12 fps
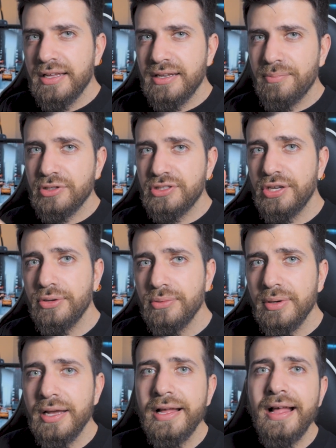Number
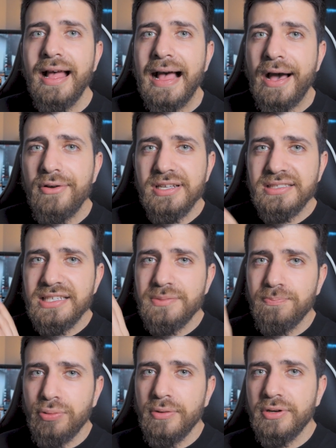two, how does this
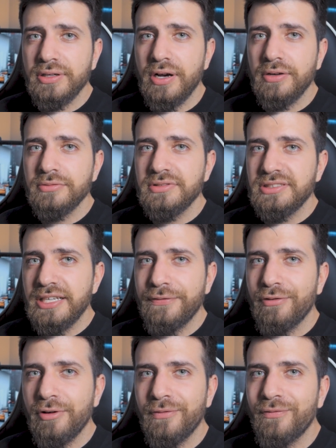protocol
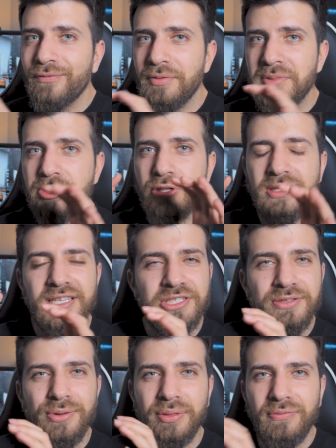differ from the
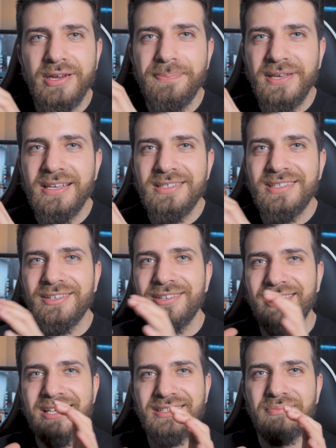traditional three Ps in
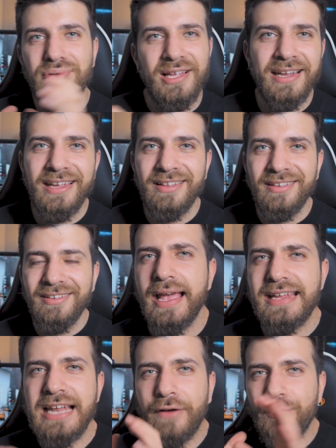lesson planning?
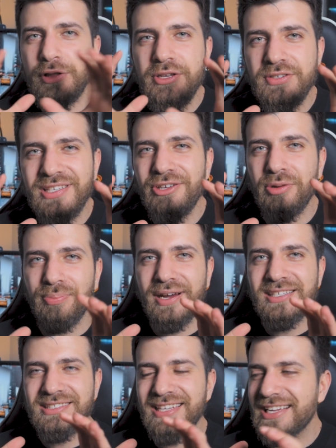And now for the using your
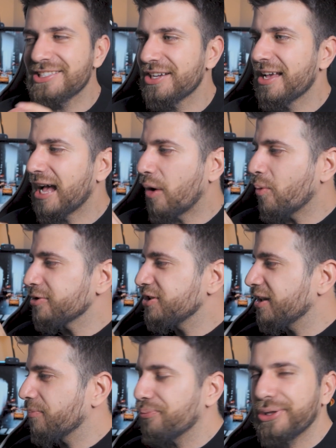brain stage, I want you
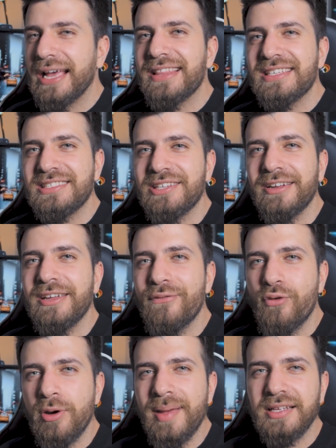to apply this studying
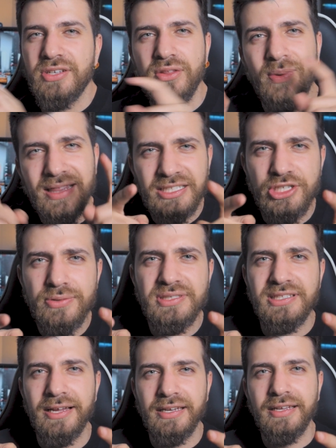format to the way that you
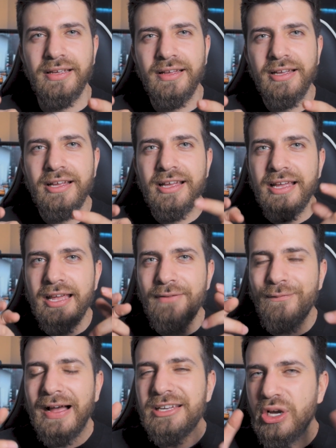study and
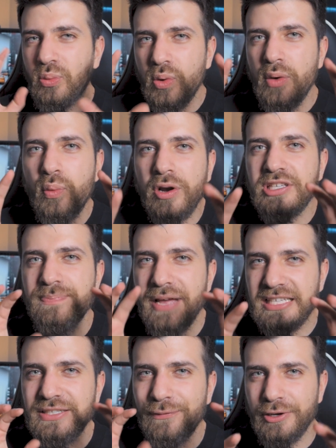find out what works
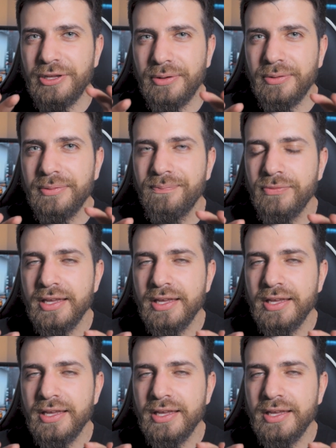best for you.